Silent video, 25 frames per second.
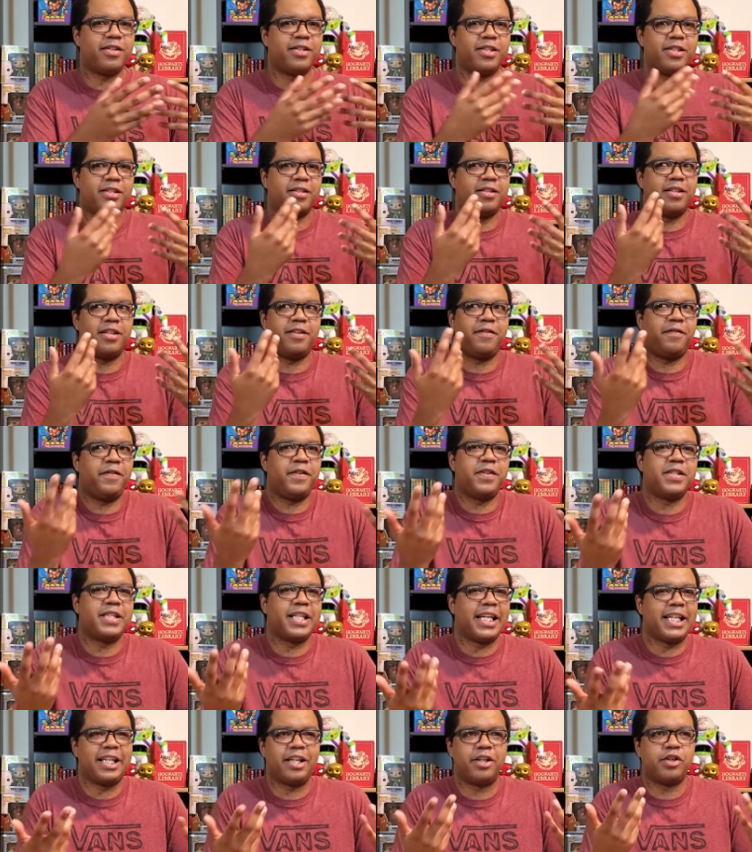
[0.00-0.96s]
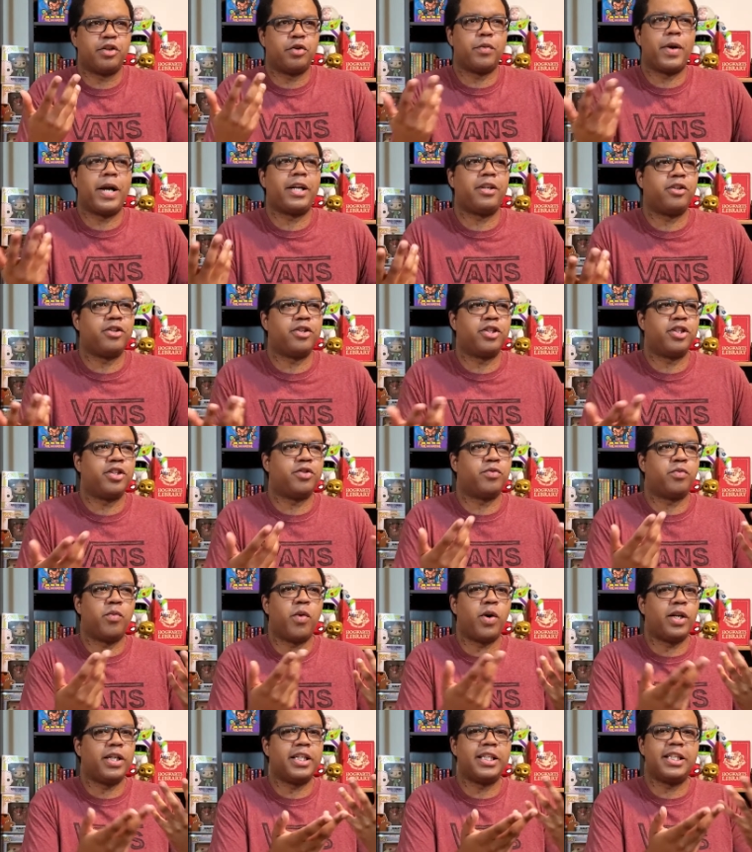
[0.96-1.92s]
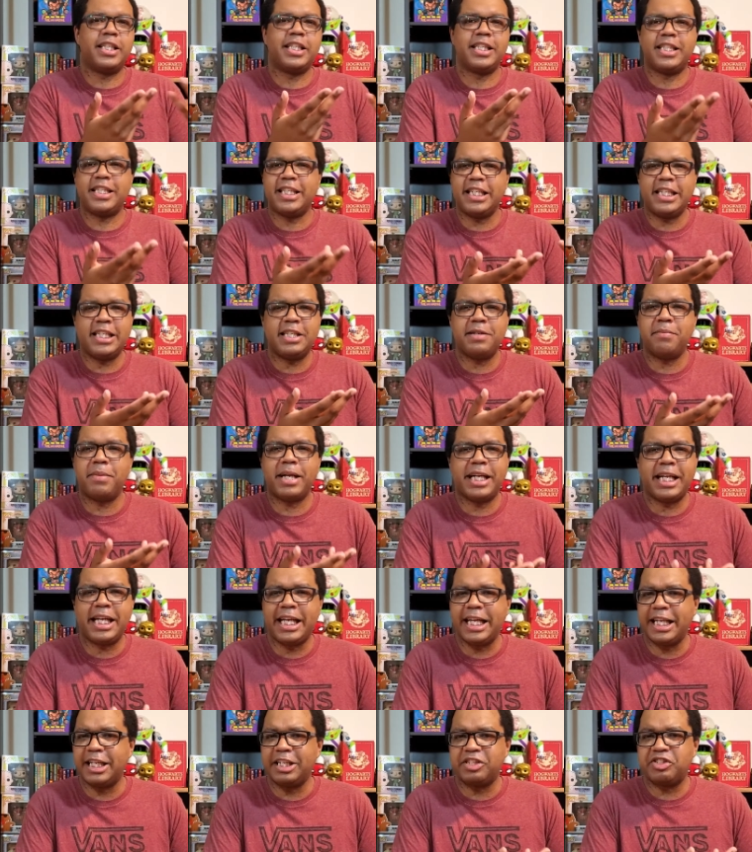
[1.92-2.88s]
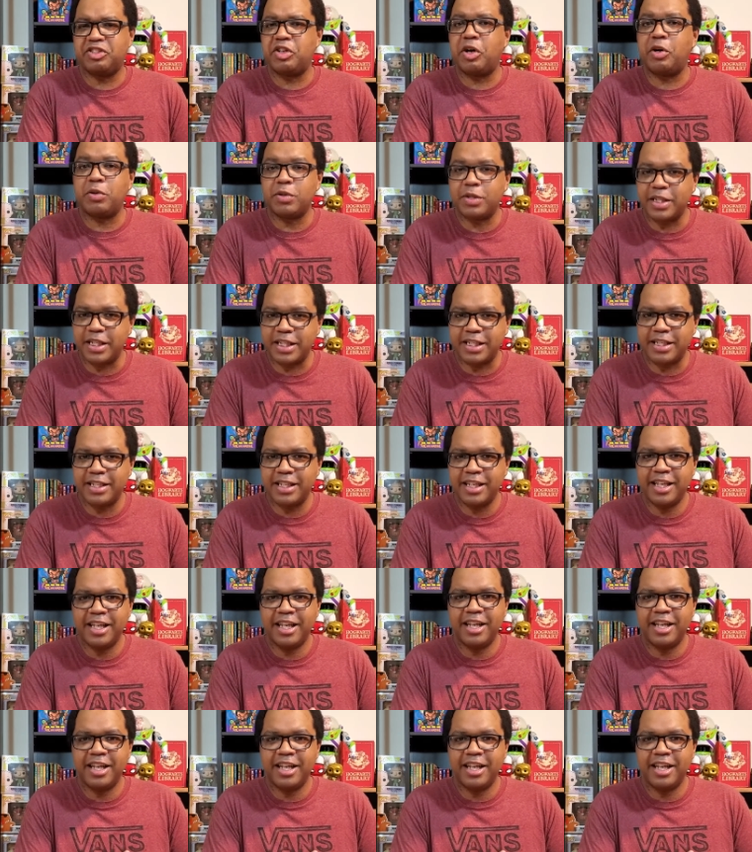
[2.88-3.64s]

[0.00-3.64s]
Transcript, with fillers: Just, it feels like the director just wanted to see somebody get assaulted